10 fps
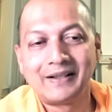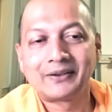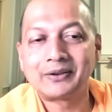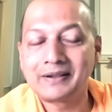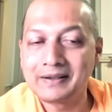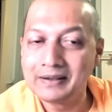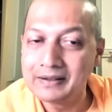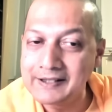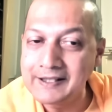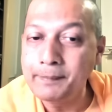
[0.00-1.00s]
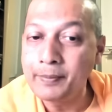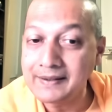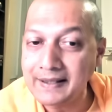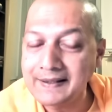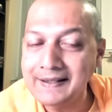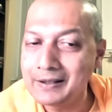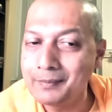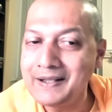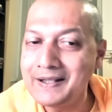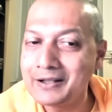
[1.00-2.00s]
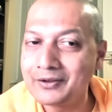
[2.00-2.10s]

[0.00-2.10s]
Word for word: So the deeper technical meaning